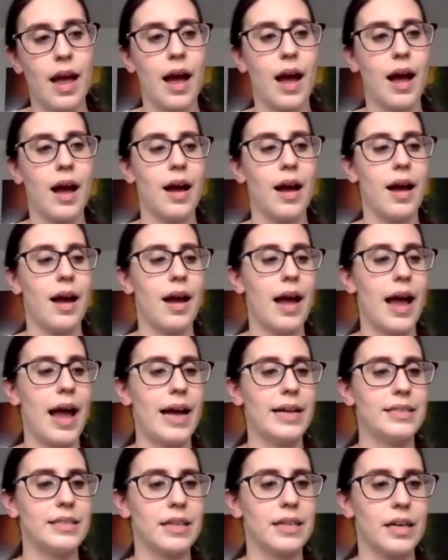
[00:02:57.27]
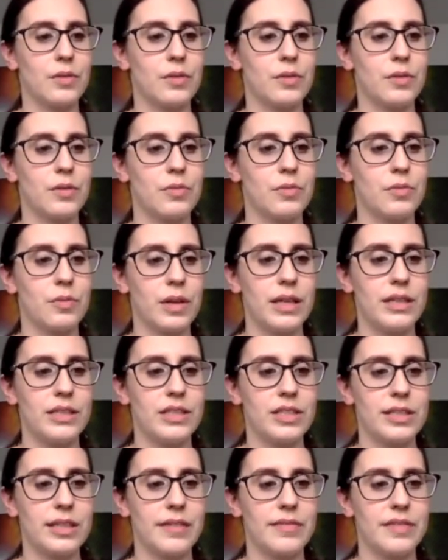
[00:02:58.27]
And I'd really
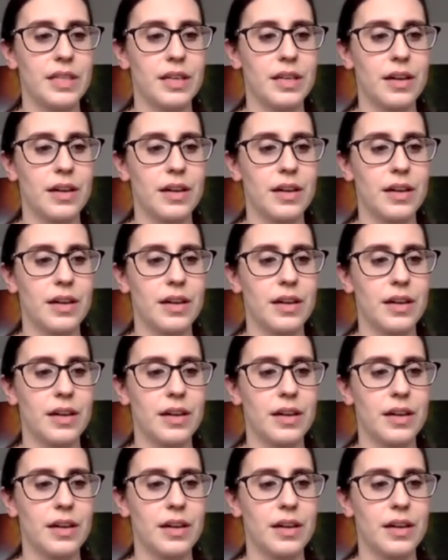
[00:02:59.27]
just love to